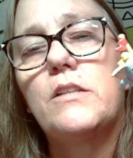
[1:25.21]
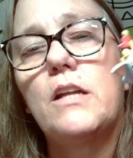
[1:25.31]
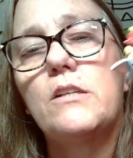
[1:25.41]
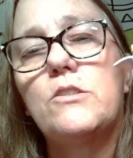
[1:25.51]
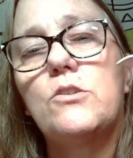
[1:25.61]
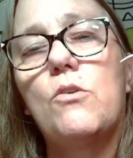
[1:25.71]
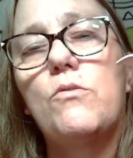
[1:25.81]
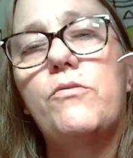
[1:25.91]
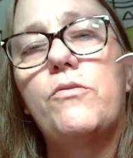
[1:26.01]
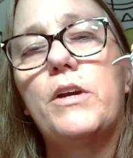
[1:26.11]
That is
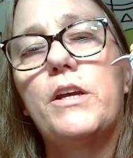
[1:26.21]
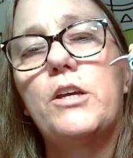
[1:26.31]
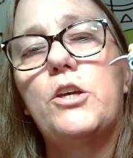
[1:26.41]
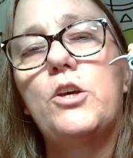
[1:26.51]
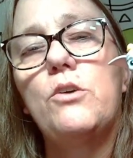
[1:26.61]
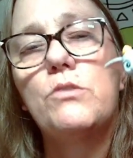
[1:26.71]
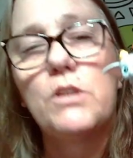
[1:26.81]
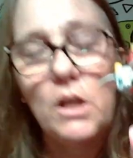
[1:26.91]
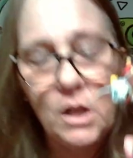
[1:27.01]
so friggin' cute.